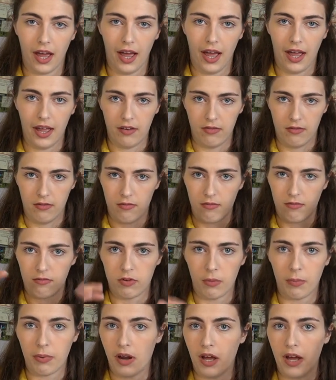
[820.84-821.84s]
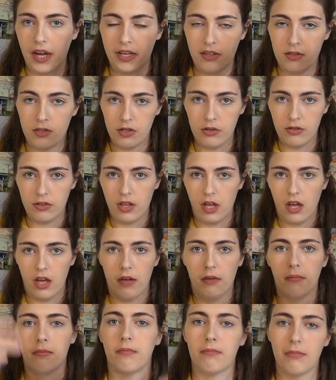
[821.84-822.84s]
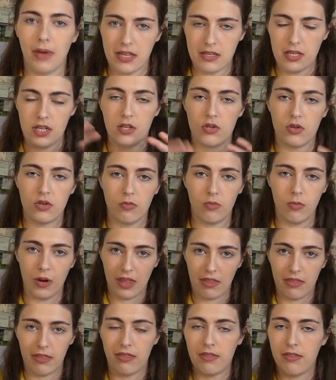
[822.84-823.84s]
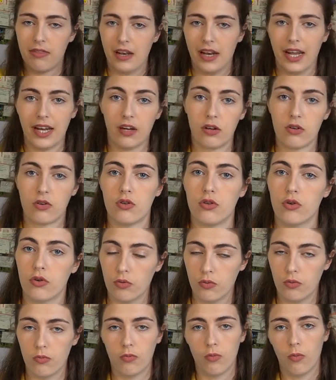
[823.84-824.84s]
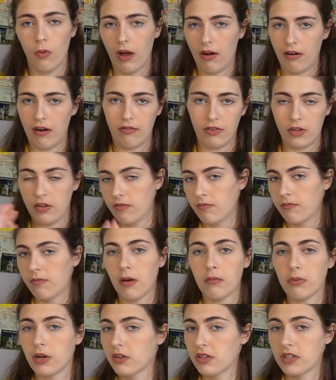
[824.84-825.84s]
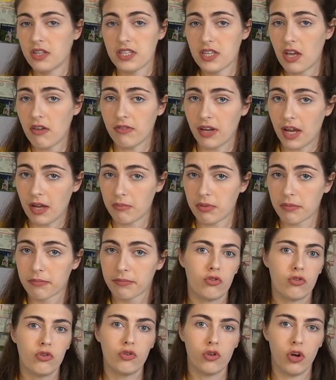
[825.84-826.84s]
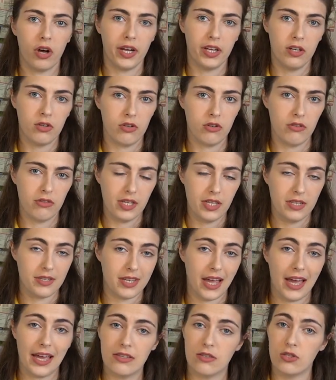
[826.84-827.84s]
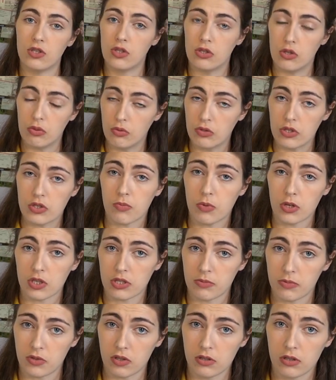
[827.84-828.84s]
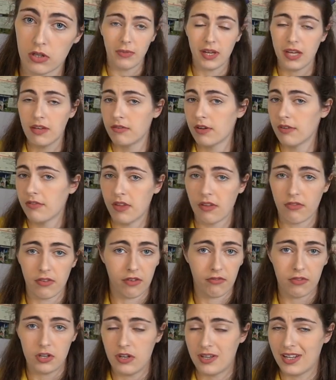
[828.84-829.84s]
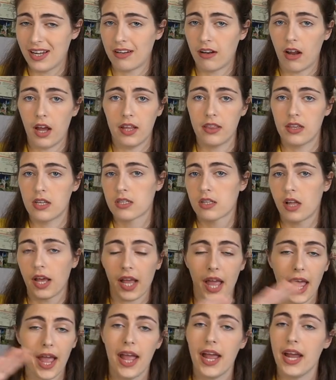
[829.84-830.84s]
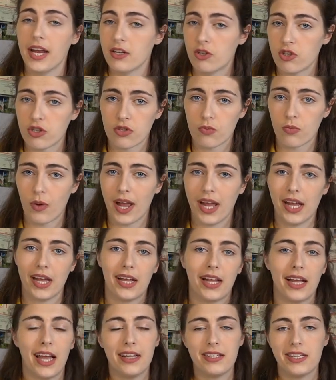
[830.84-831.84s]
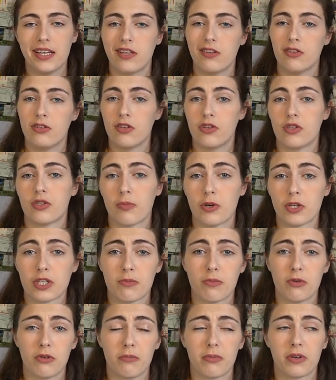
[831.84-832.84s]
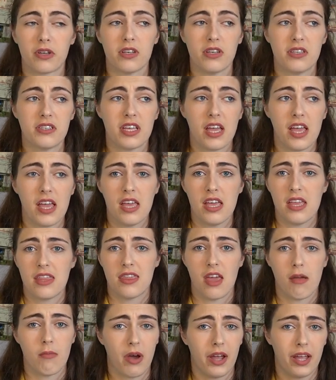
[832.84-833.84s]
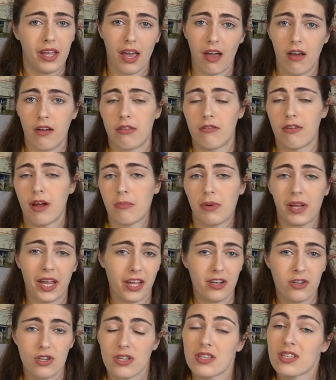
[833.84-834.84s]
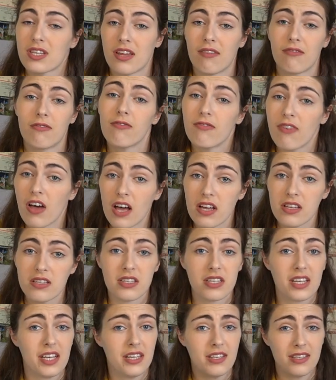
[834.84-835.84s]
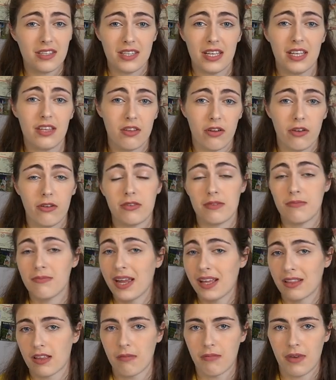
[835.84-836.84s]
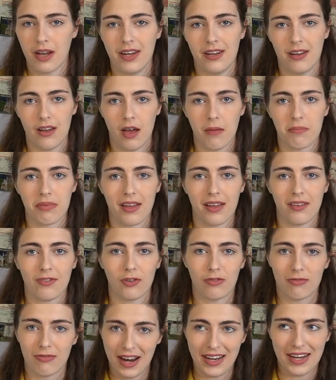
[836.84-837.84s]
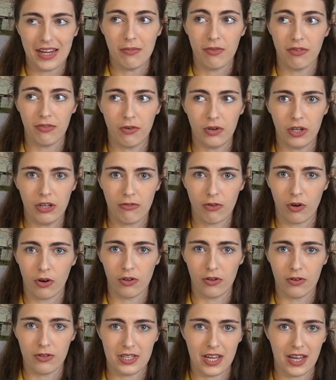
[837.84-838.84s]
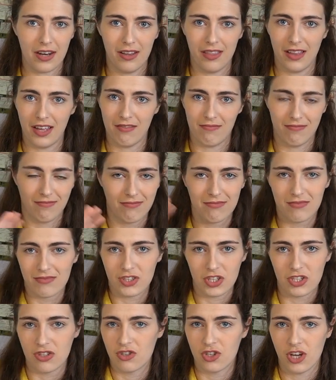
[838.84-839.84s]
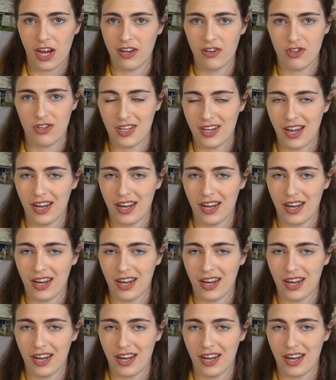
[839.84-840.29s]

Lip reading: And reply to the message with the link to wherever you've uploaded the self-tape. Try and do this as soon as possible. Even if they've given you a deadline that's like ages away, get it in as soon as possible, because they might get other applications in first, see those, make their mind up already before you've got yours in, and then just change the